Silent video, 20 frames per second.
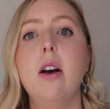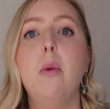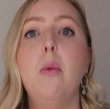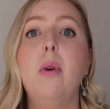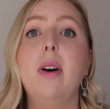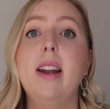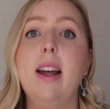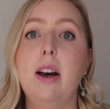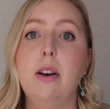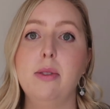
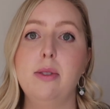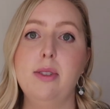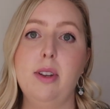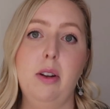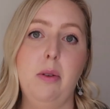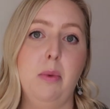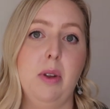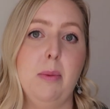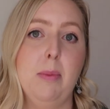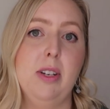What else
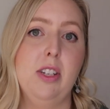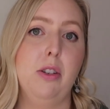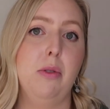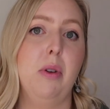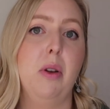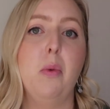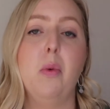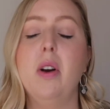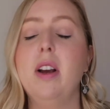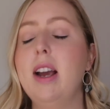could we be
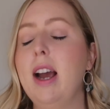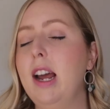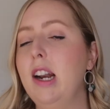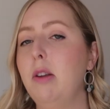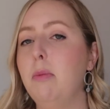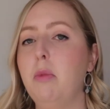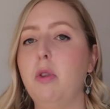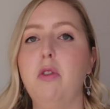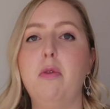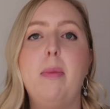doing? What kind
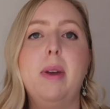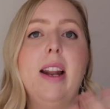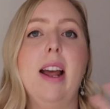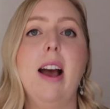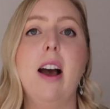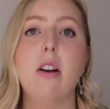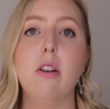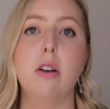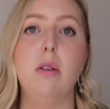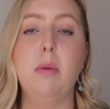of movement?
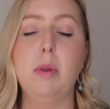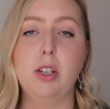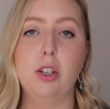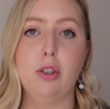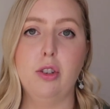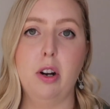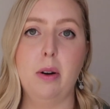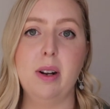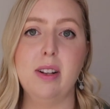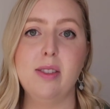How could we
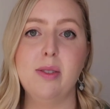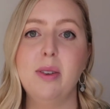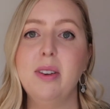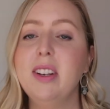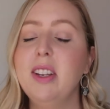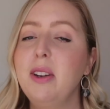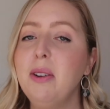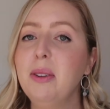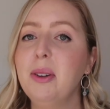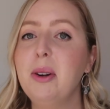show it? So a
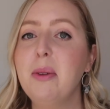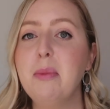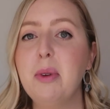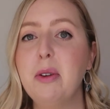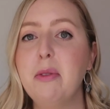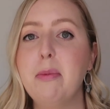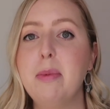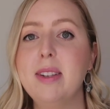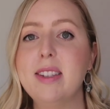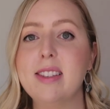cute little
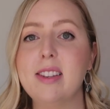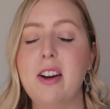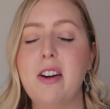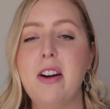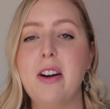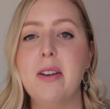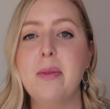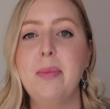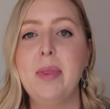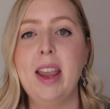movement
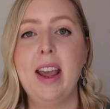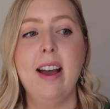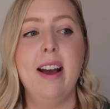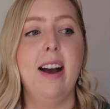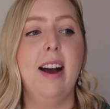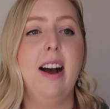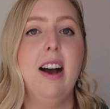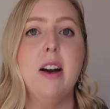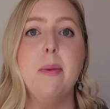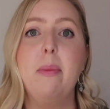song.
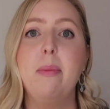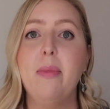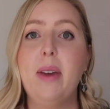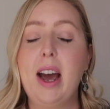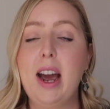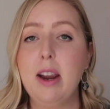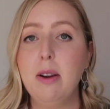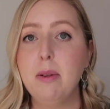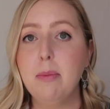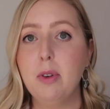
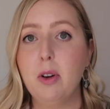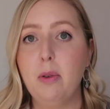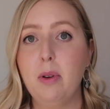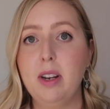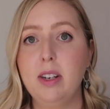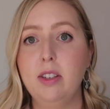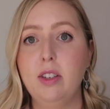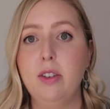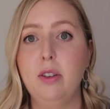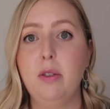I am
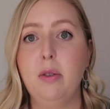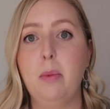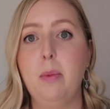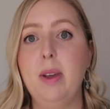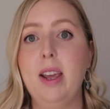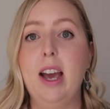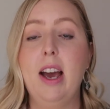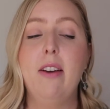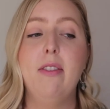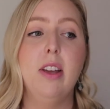going to
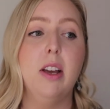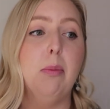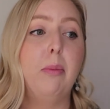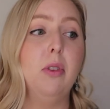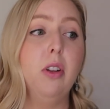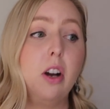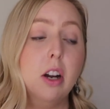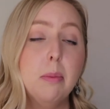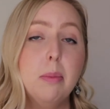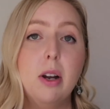be having a
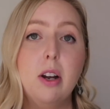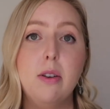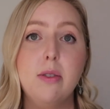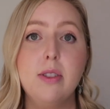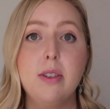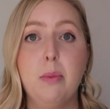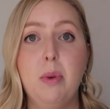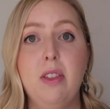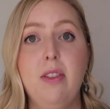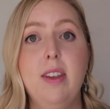blog
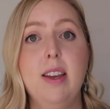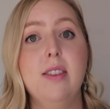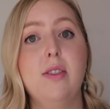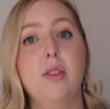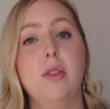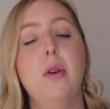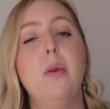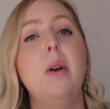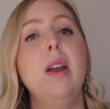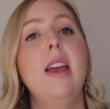post with this.
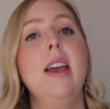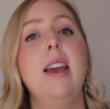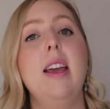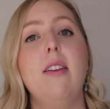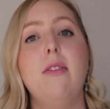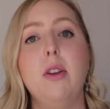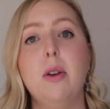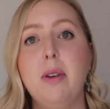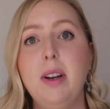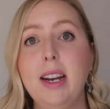So if
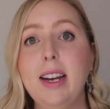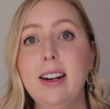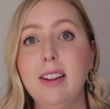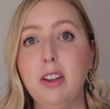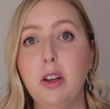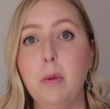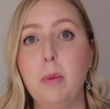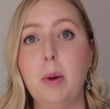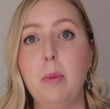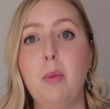you're needing a
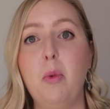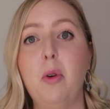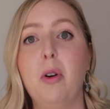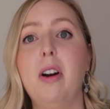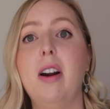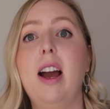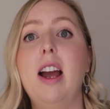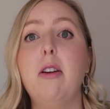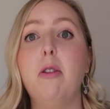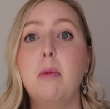little bit
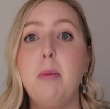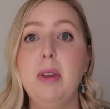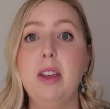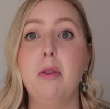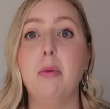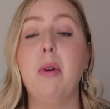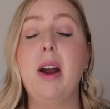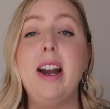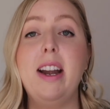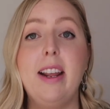more, I will be
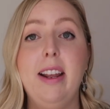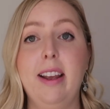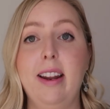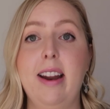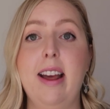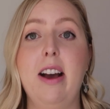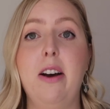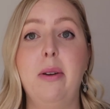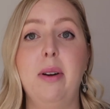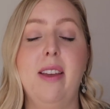writing it
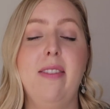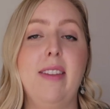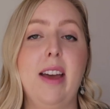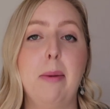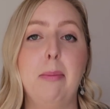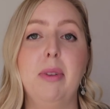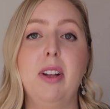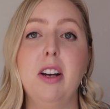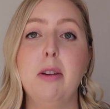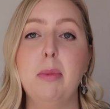out in
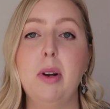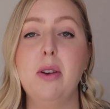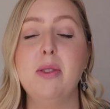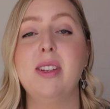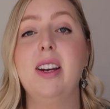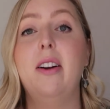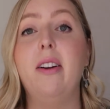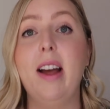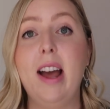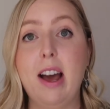that blog post,
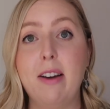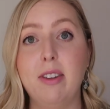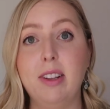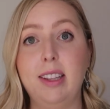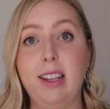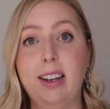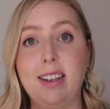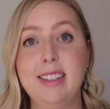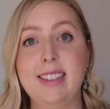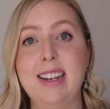and I'll have it
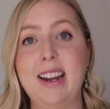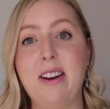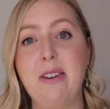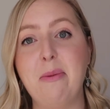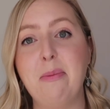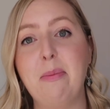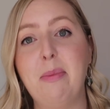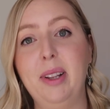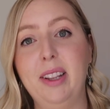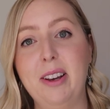linked
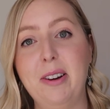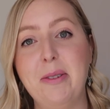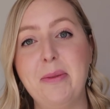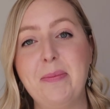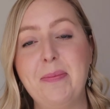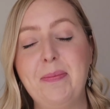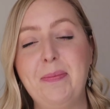down below.